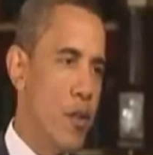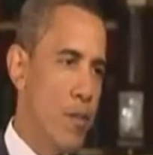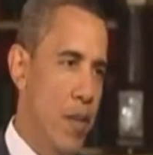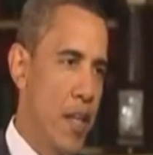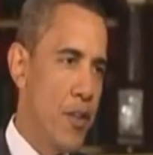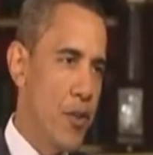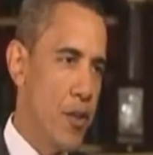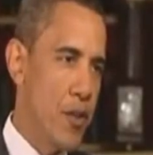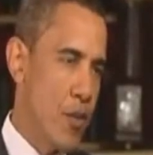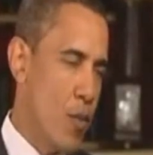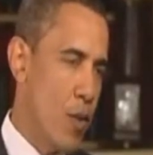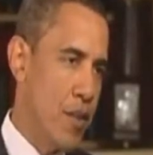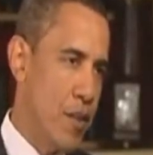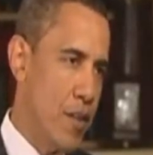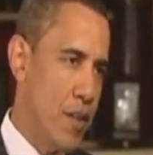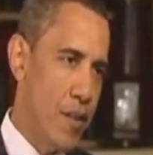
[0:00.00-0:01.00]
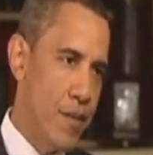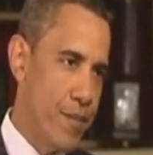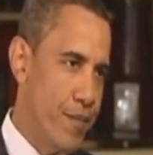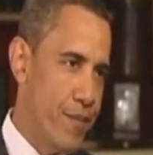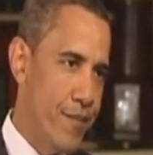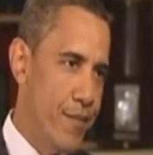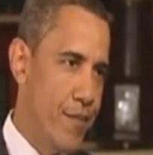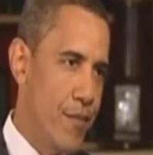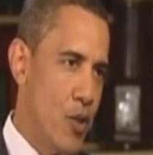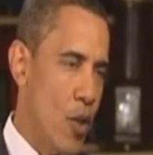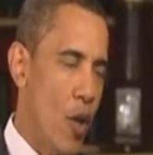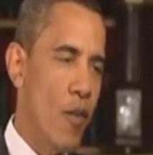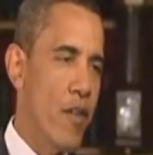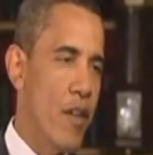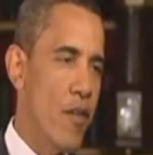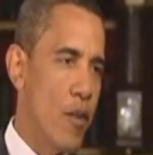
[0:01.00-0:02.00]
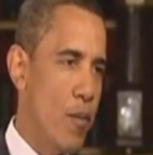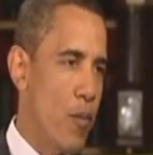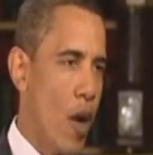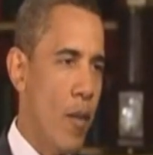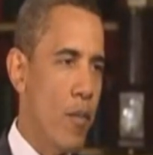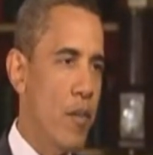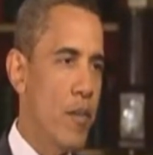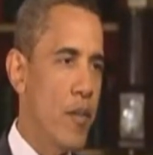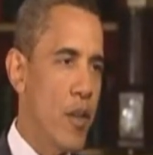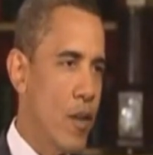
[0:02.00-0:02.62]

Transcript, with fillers: speech is going to solve every problem.